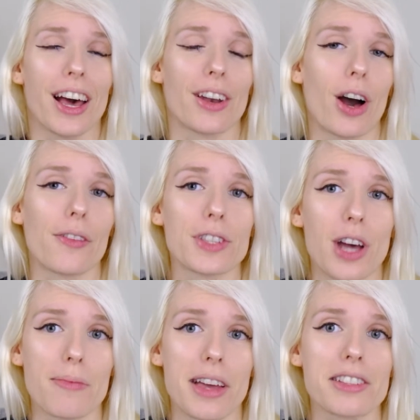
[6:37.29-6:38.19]
and half the
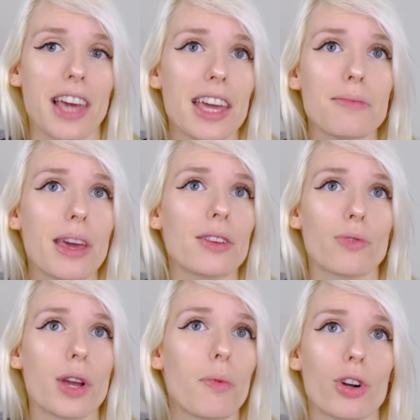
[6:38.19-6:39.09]
time that's gaming,
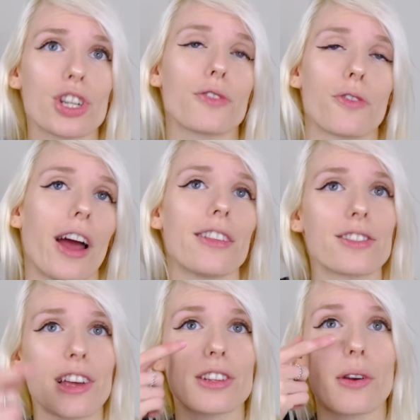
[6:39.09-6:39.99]
rewatching
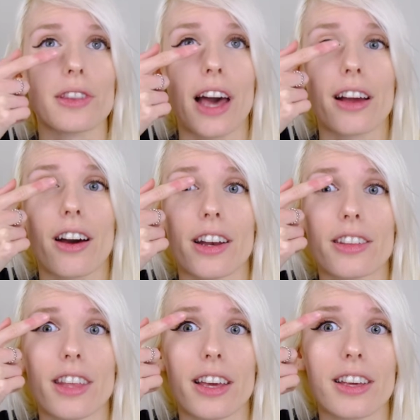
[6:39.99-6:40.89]
Friends and doing that kind
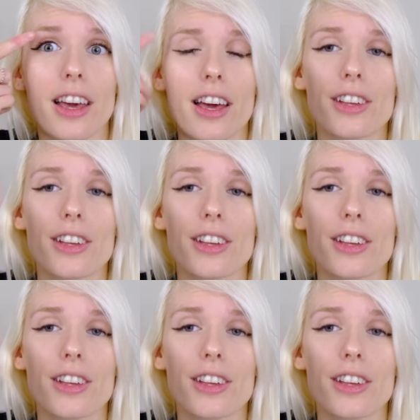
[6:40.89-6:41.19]
of thing.